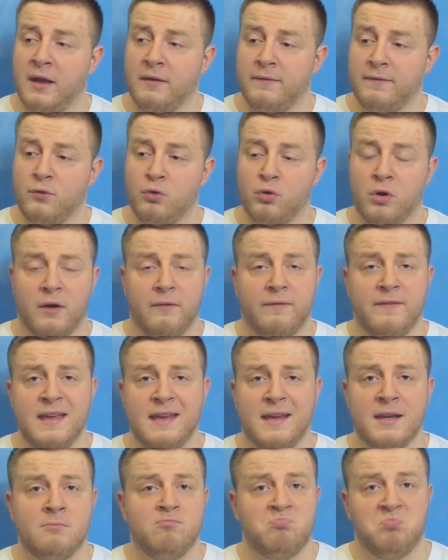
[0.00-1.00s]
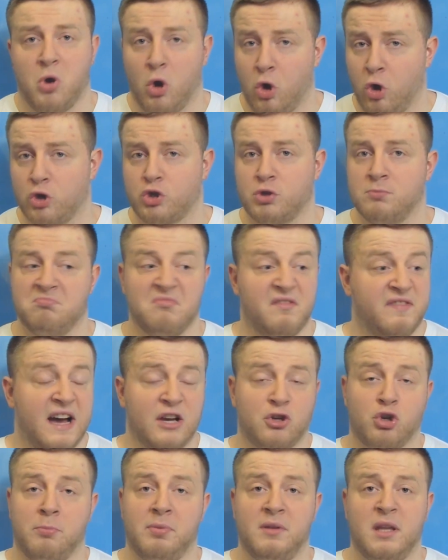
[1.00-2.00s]
If you're a vegan, awesome. If
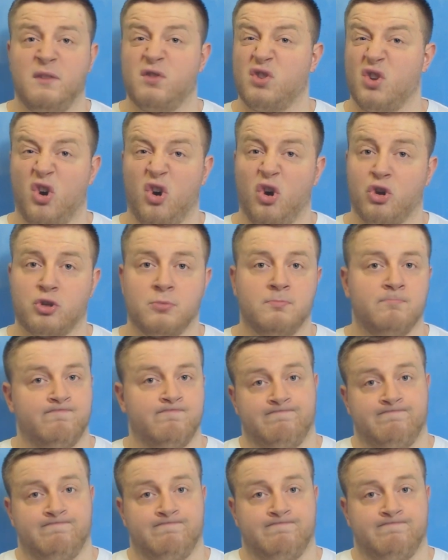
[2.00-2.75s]
that's your beliefs, awesome.